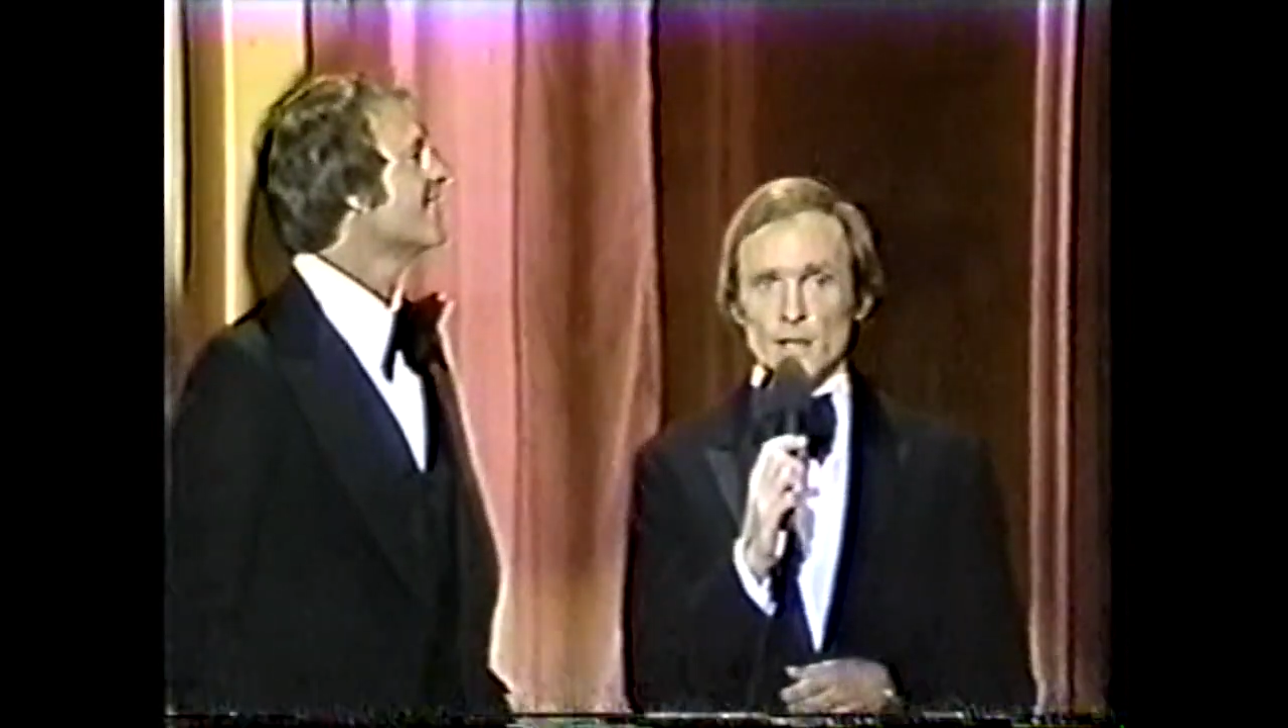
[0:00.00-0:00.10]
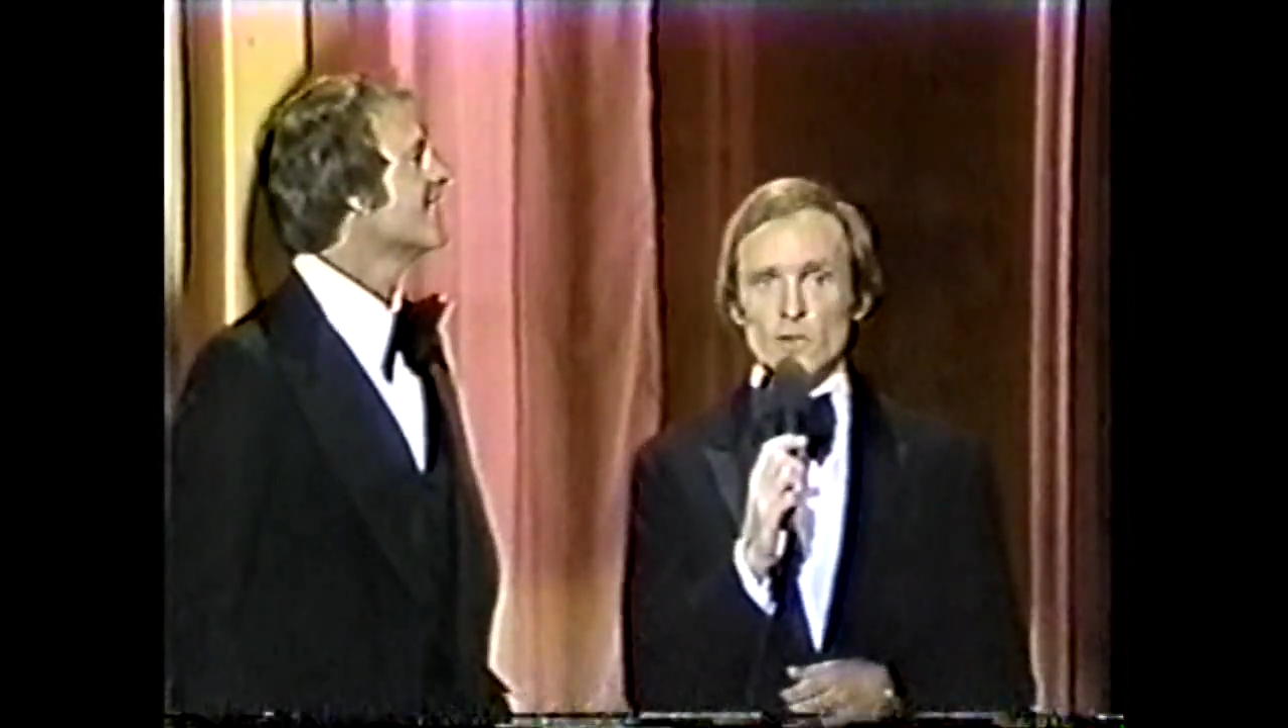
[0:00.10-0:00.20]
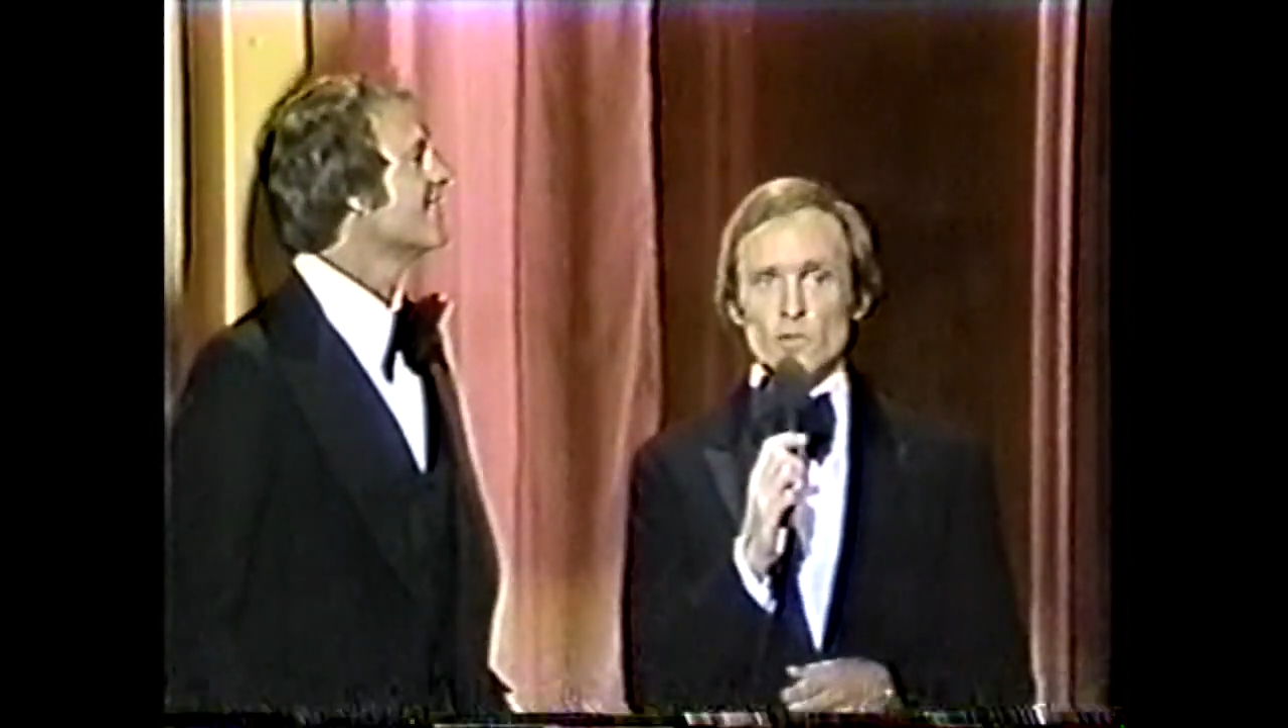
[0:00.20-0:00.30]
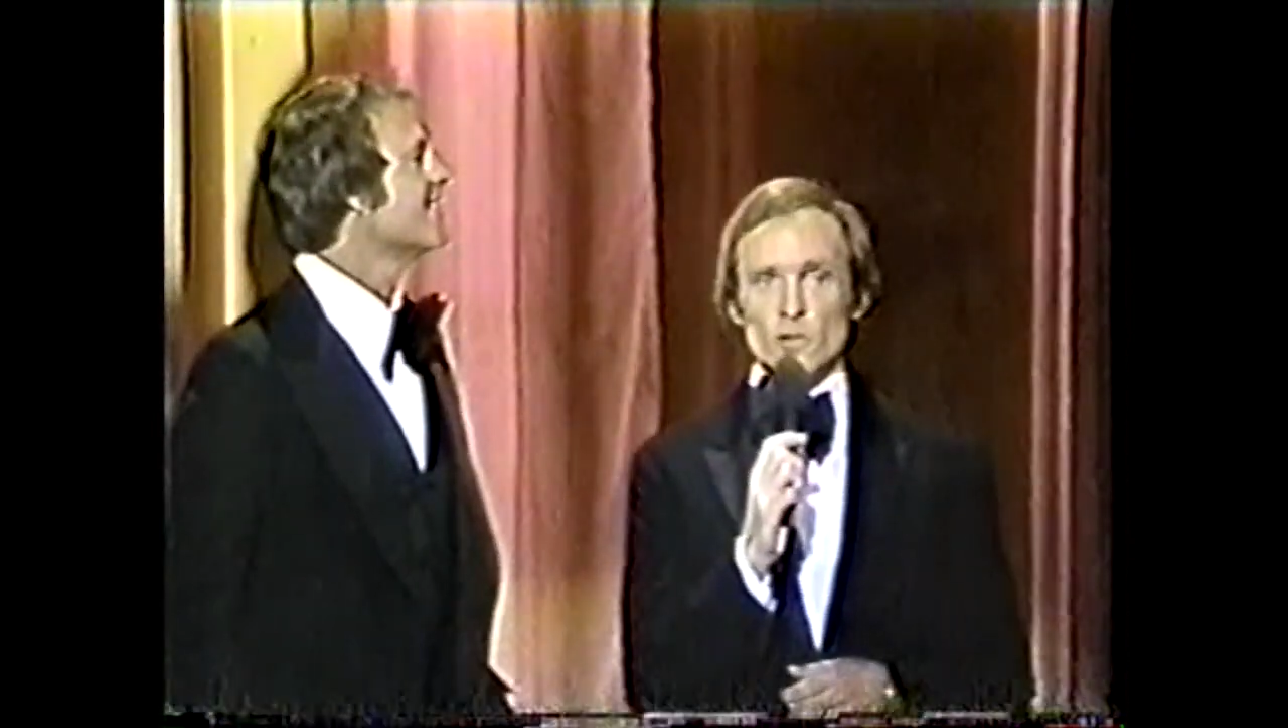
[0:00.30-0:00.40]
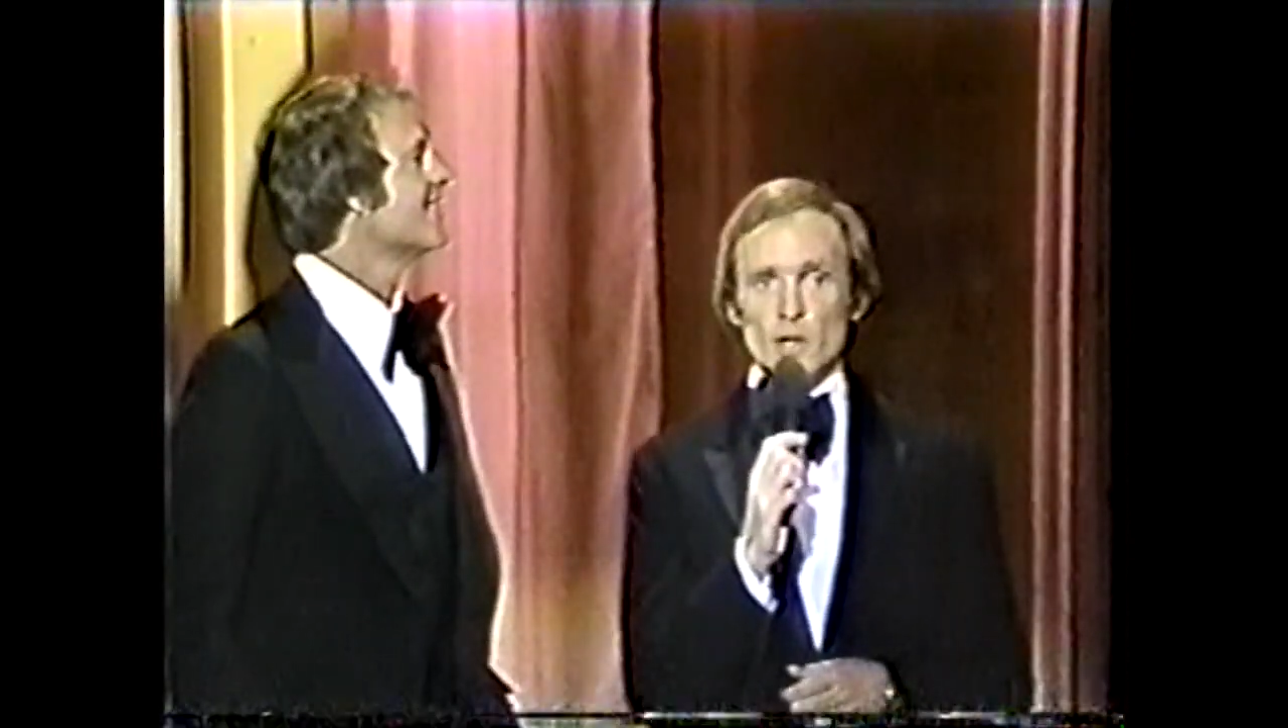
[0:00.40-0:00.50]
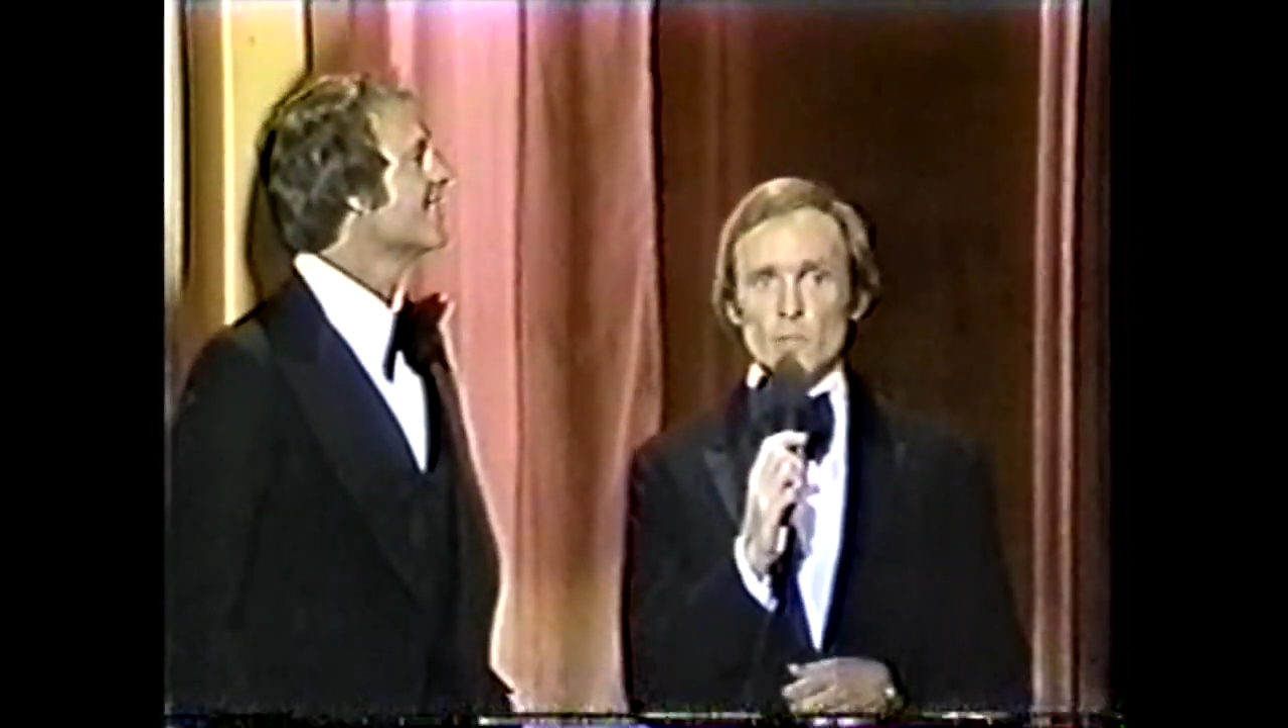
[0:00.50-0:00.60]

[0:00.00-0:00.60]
Ladies and